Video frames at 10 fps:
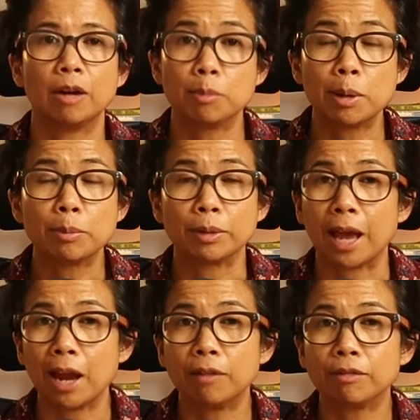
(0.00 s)
Remember,
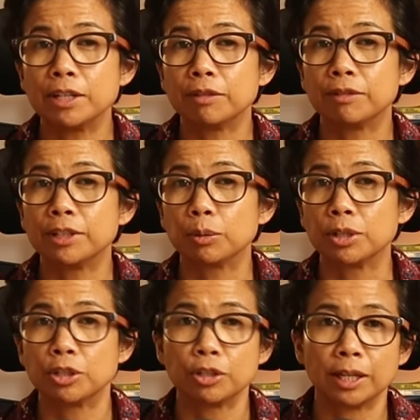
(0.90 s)
every individual
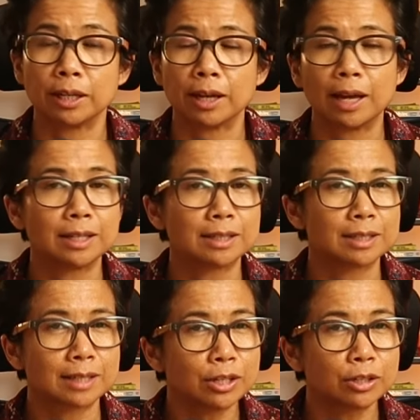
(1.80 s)
is unique, and it's
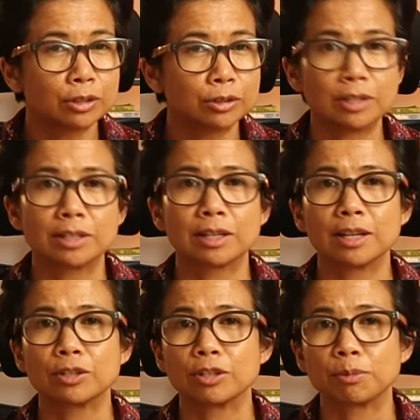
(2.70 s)
essential to
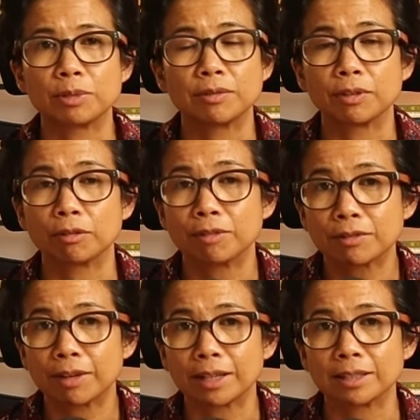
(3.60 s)
discuss your specific
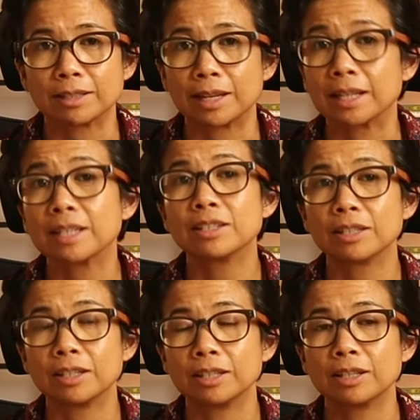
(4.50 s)
risk factors and
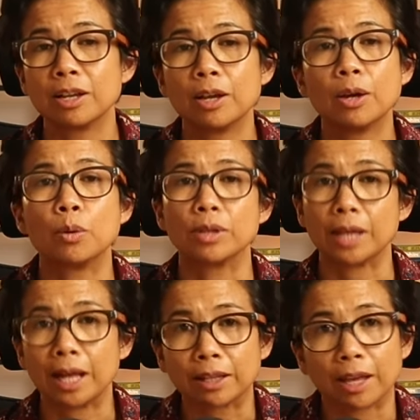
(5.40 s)
concerns with a
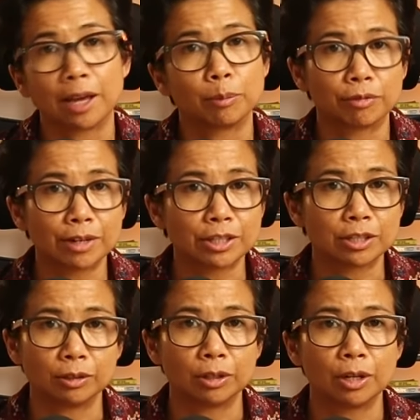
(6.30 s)
healthcare
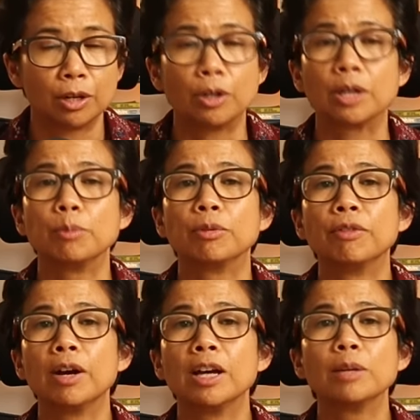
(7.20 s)
professional who can
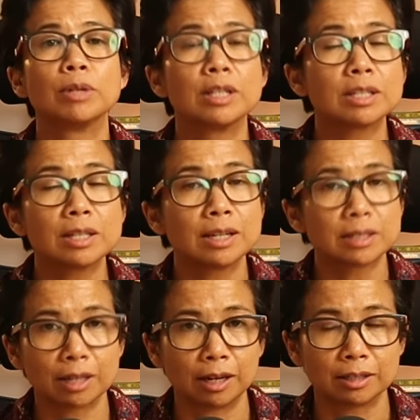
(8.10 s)
provide
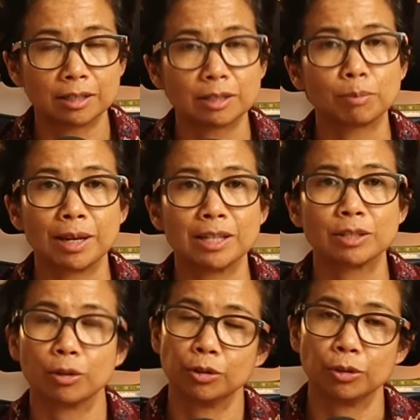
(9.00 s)
personalized guidance
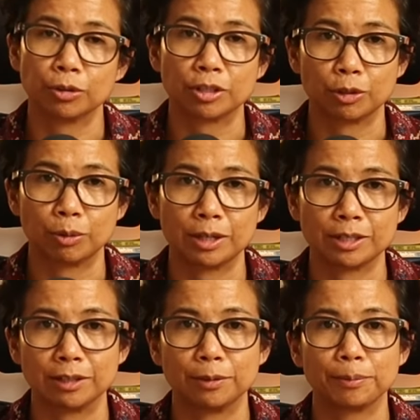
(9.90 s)
based on your
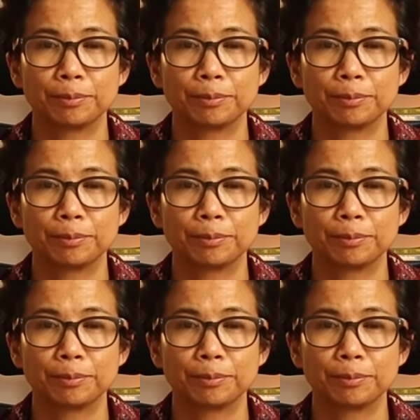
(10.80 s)
situation.